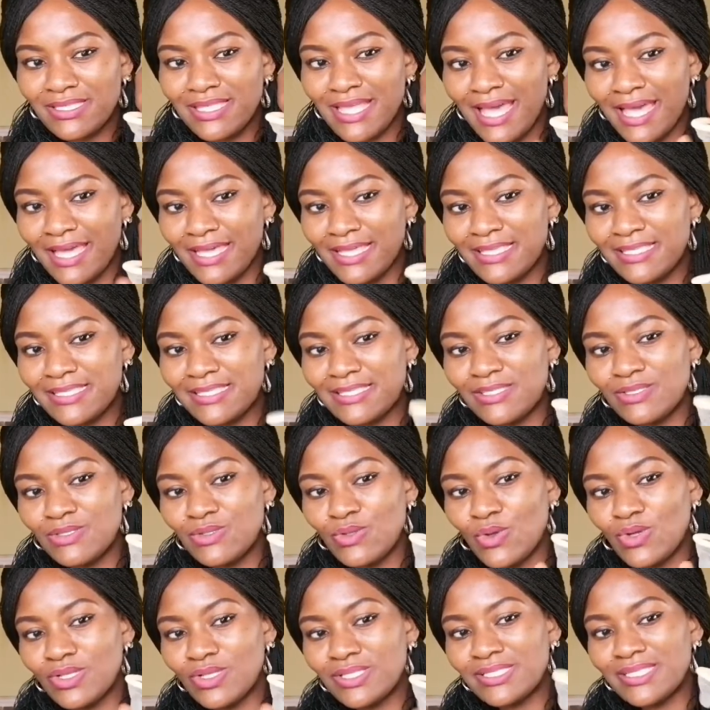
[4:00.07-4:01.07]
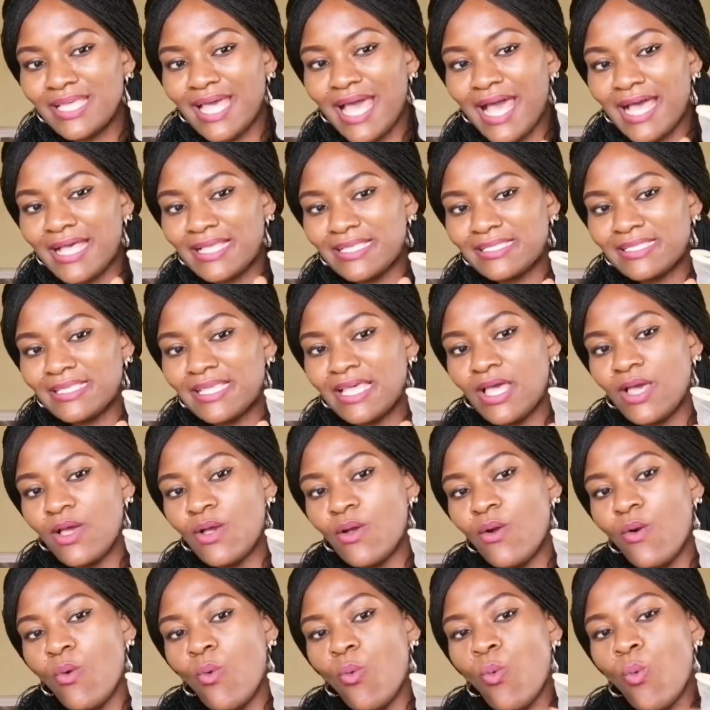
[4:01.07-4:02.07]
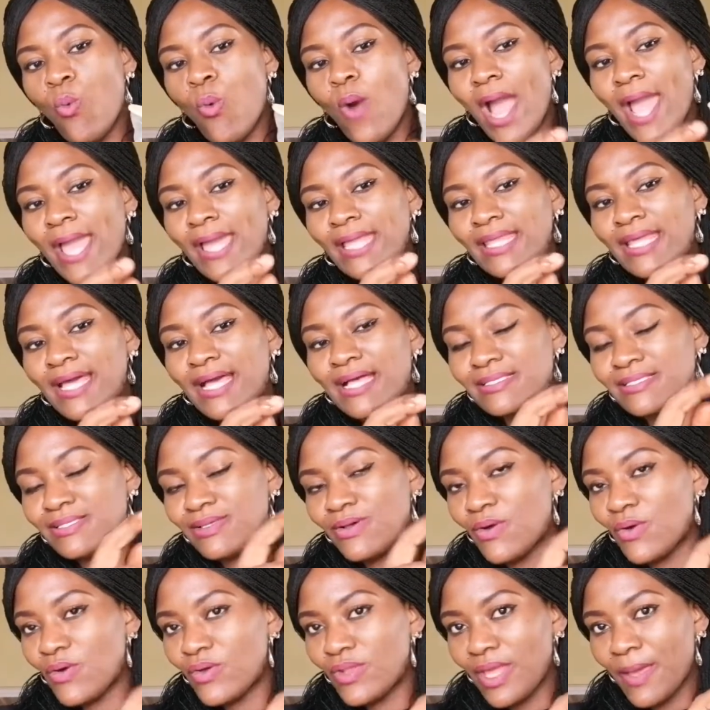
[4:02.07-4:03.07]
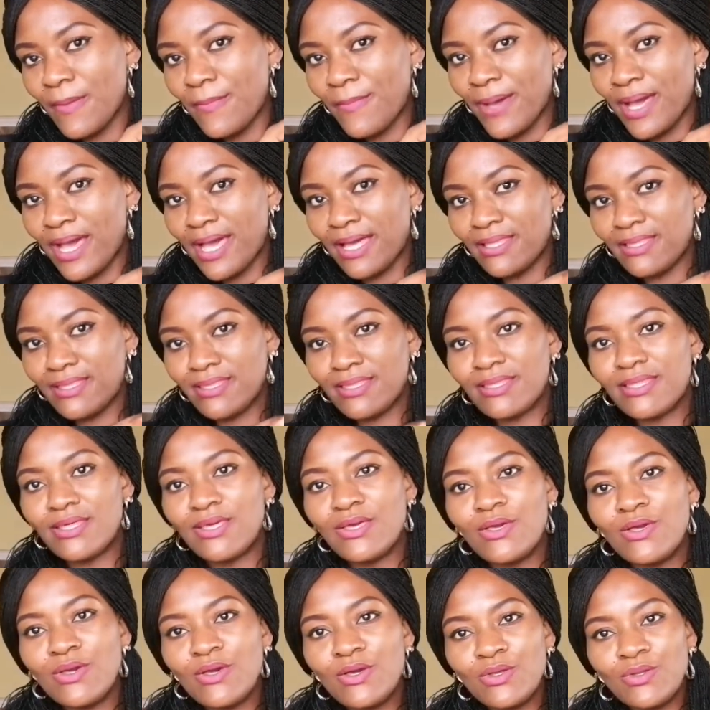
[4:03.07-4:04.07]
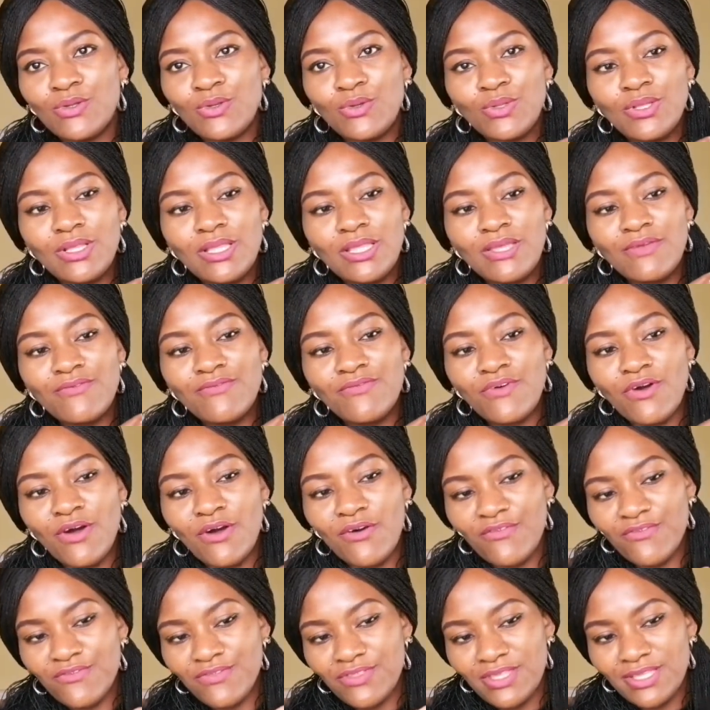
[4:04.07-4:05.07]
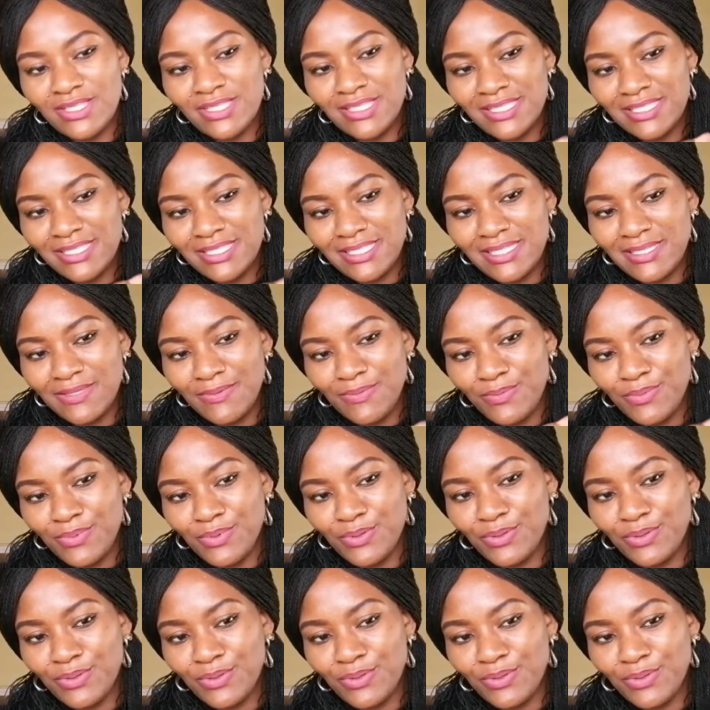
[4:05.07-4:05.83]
that is not as wide as the other path. You leave off this tip.